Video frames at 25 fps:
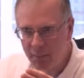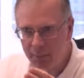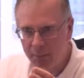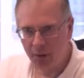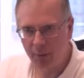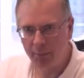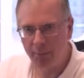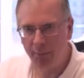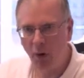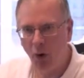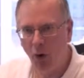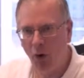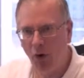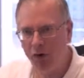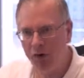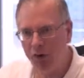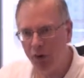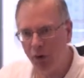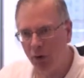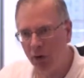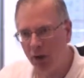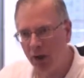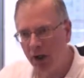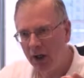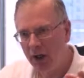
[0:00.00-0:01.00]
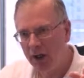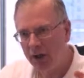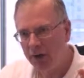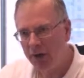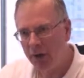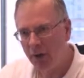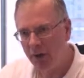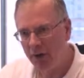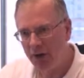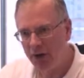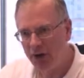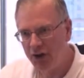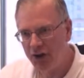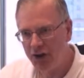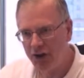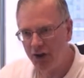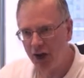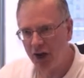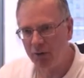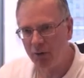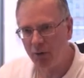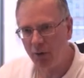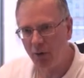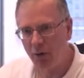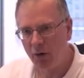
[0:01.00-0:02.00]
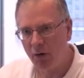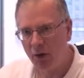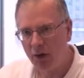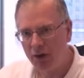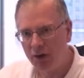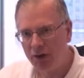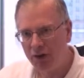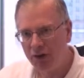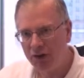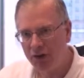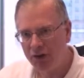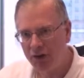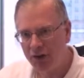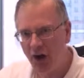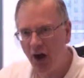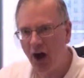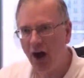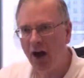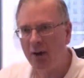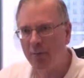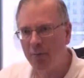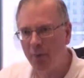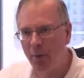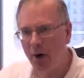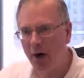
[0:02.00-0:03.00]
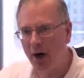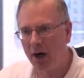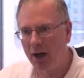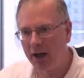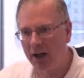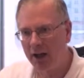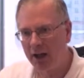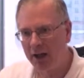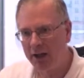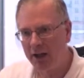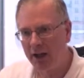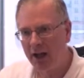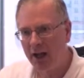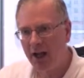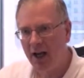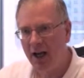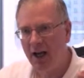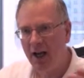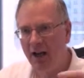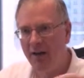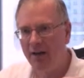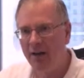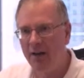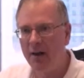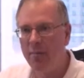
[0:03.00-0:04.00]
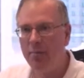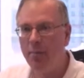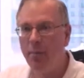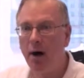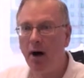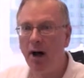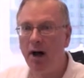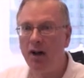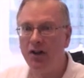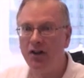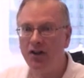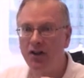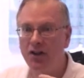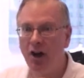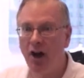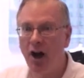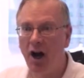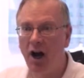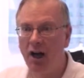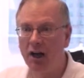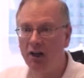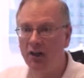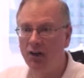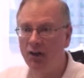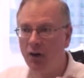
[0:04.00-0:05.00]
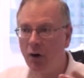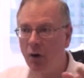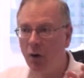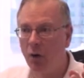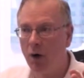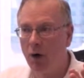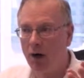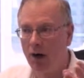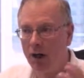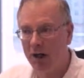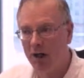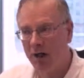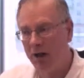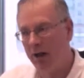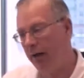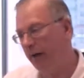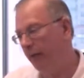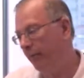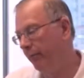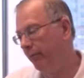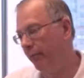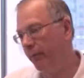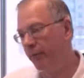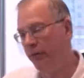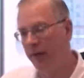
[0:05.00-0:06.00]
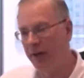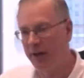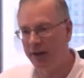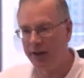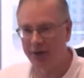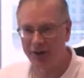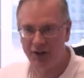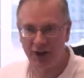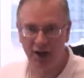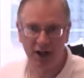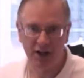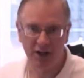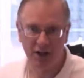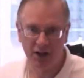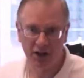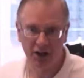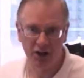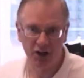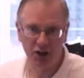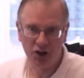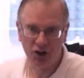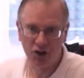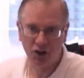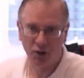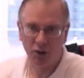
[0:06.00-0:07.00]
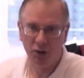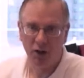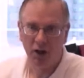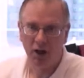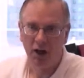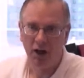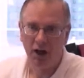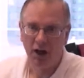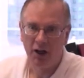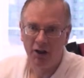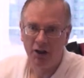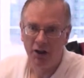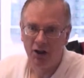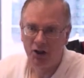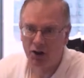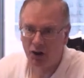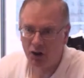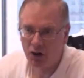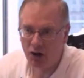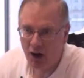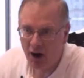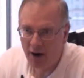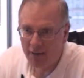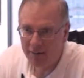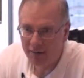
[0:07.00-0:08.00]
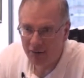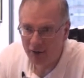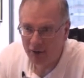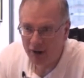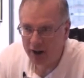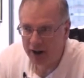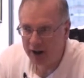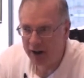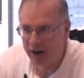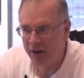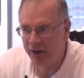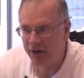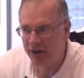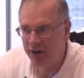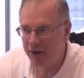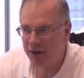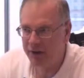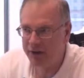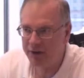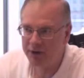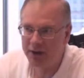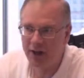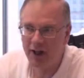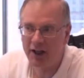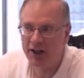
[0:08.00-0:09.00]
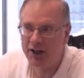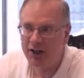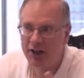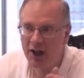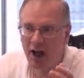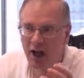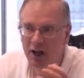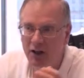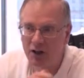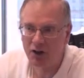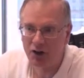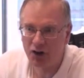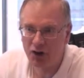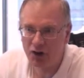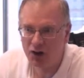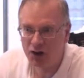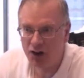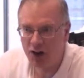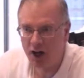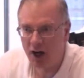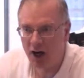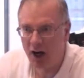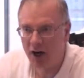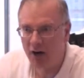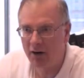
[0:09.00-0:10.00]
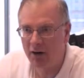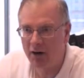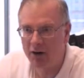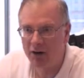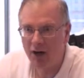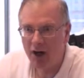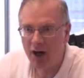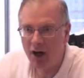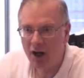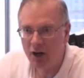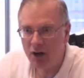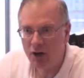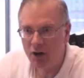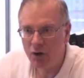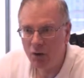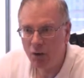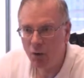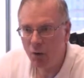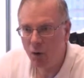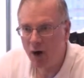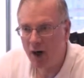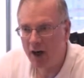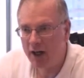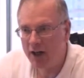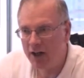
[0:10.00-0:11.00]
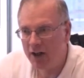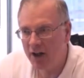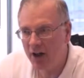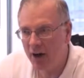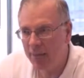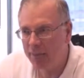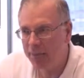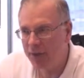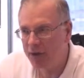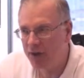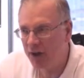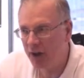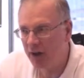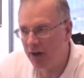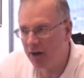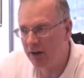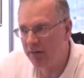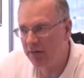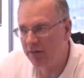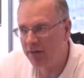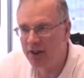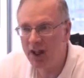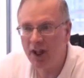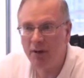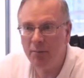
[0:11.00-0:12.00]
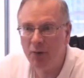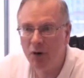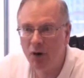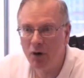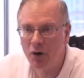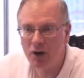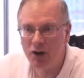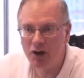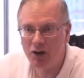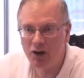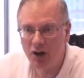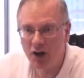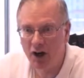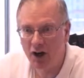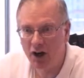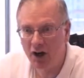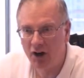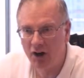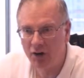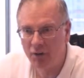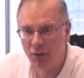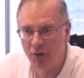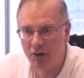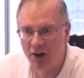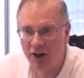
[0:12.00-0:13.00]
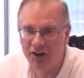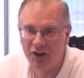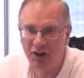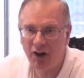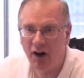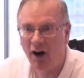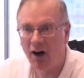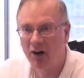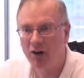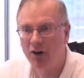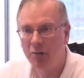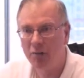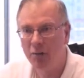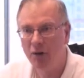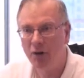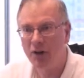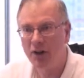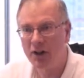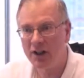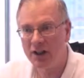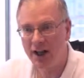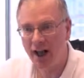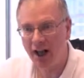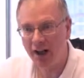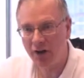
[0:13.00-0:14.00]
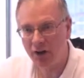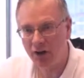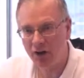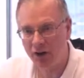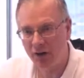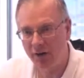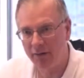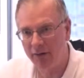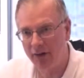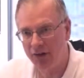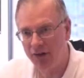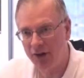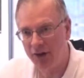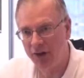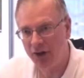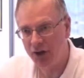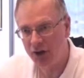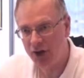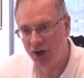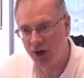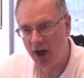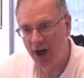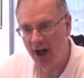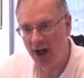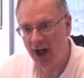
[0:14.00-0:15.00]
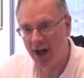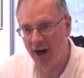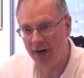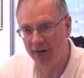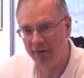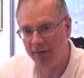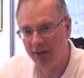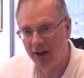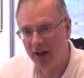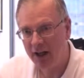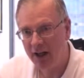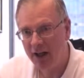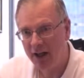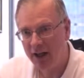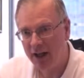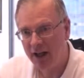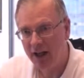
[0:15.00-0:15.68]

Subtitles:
proposal to the general stock market, and they buy stock. So say the initial offering is $10 a share, and you wind up selling 10 million shares. Well, that's $100 million all of a sudden that you have